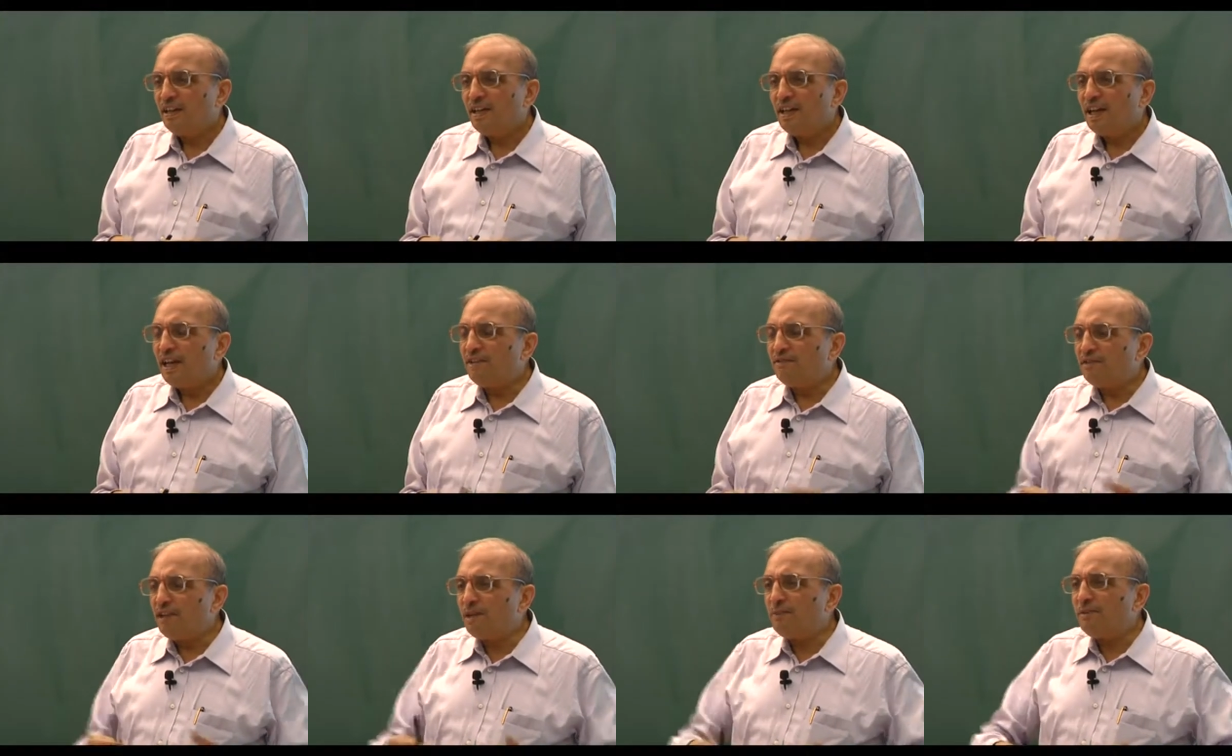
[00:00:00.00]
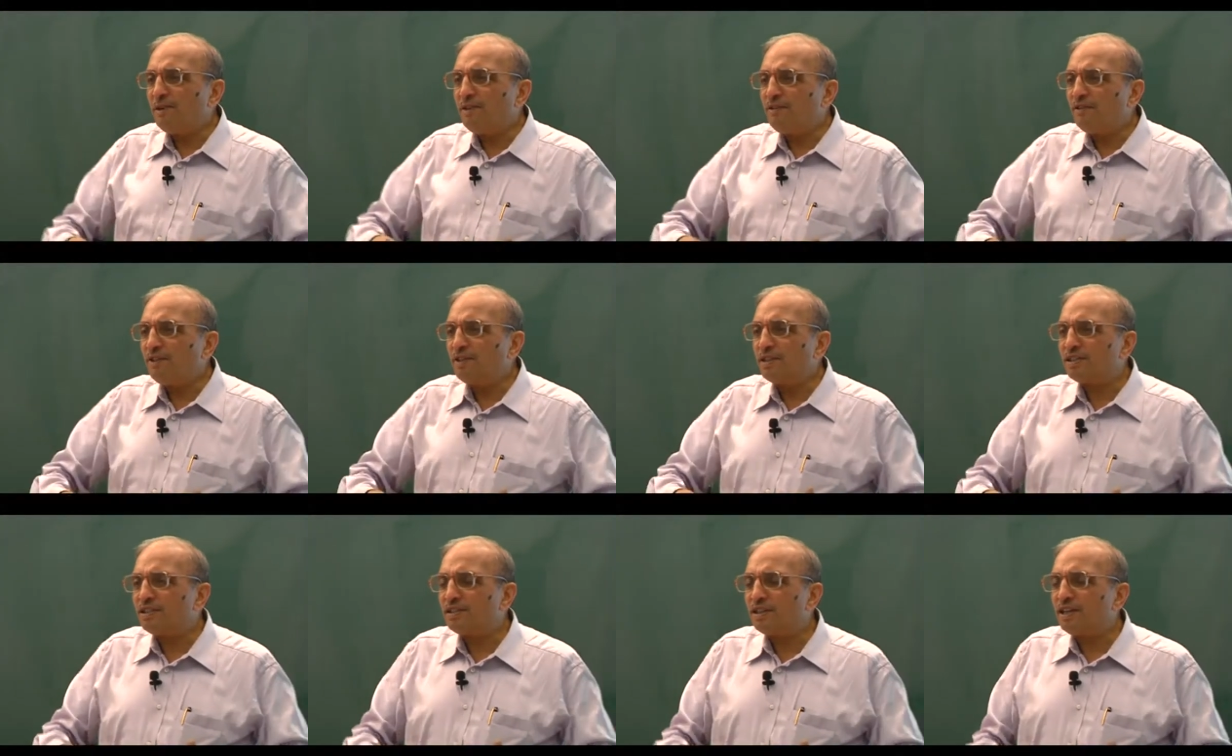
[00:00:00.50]
everybody
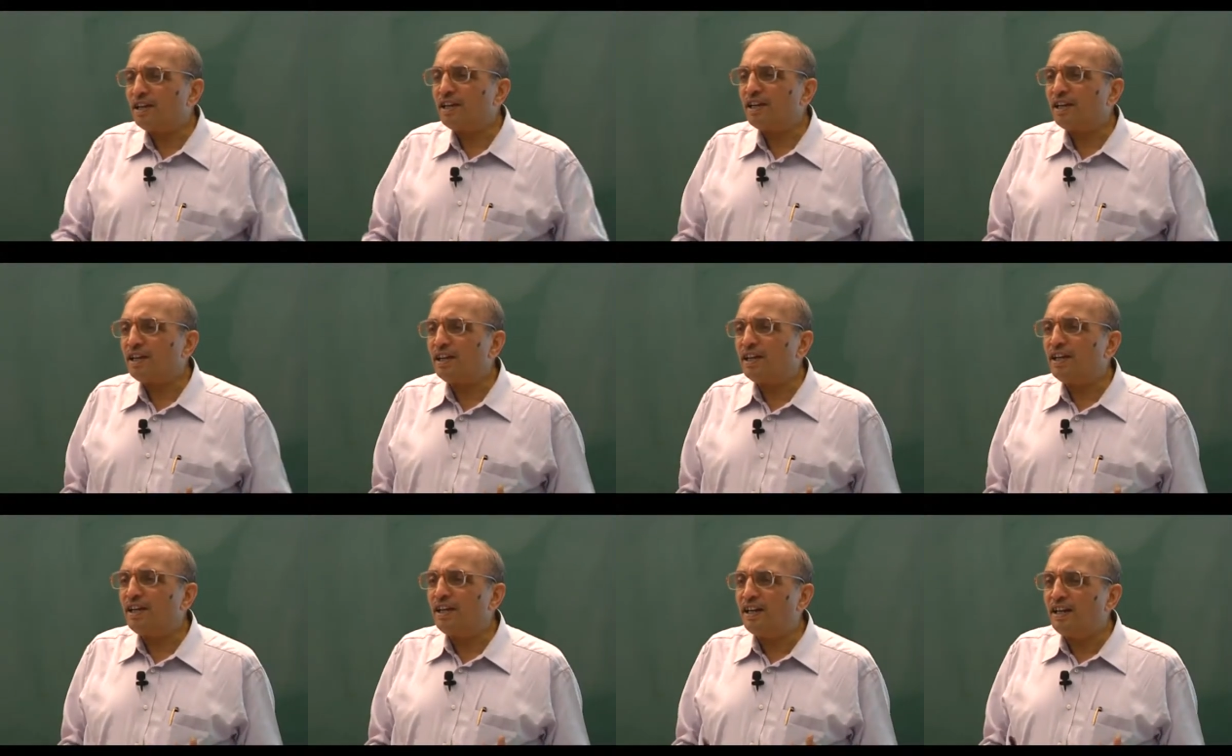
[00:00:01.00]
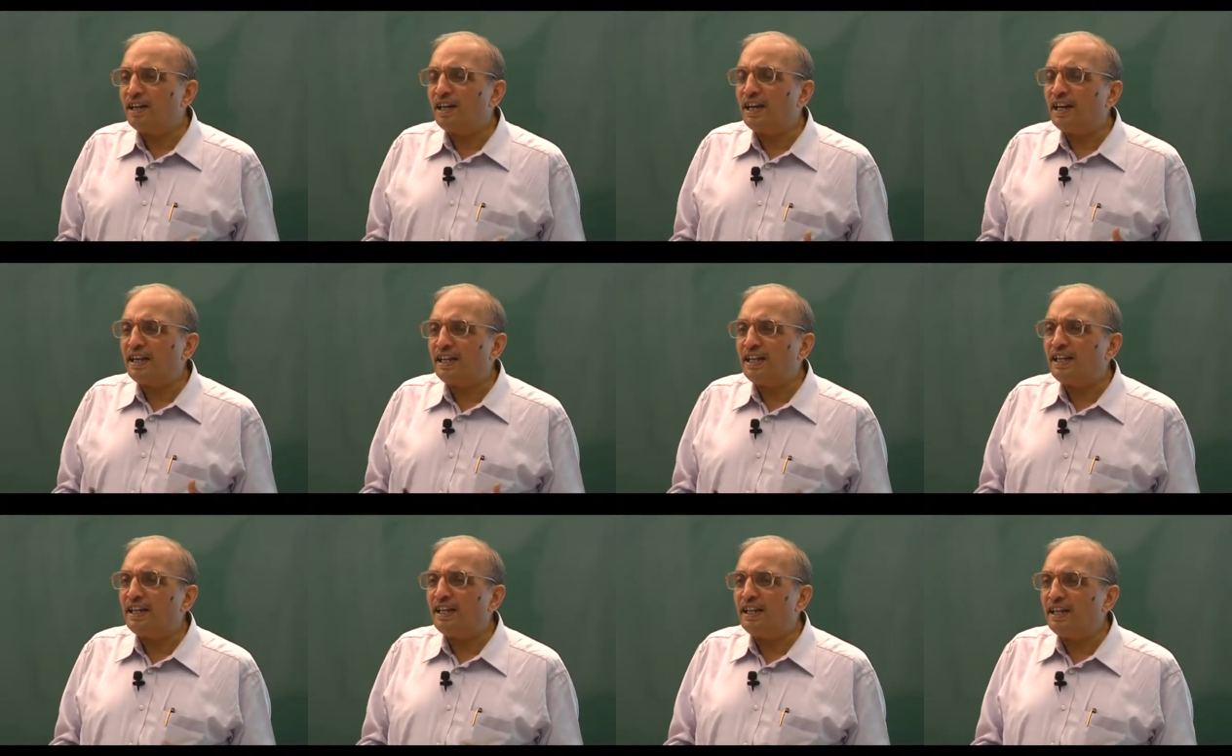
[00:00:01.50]
was
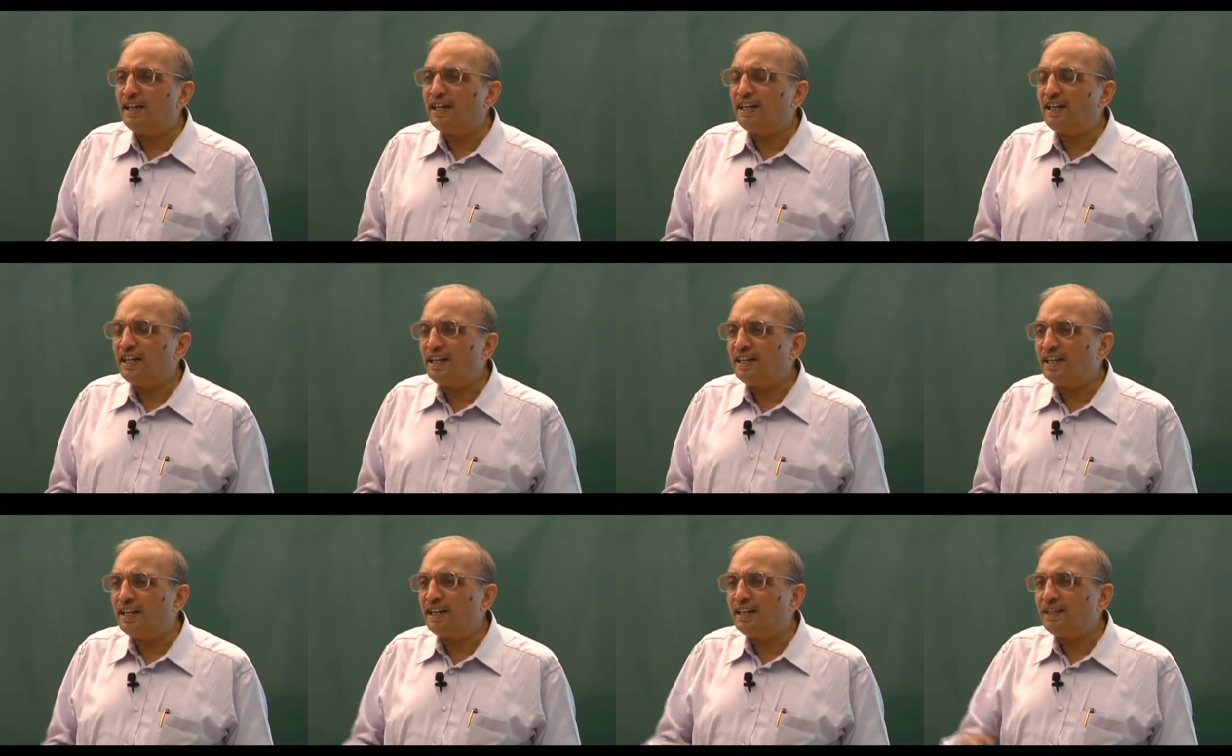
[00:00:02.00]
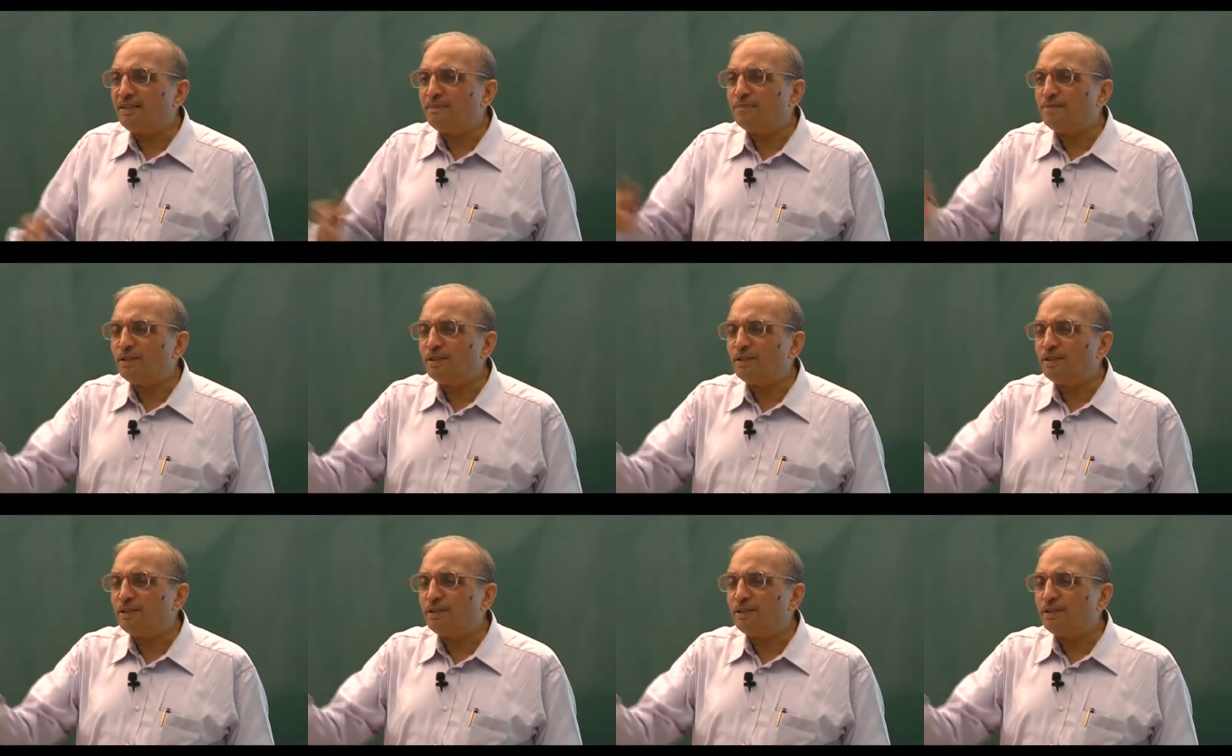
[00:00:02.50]
getting irritated.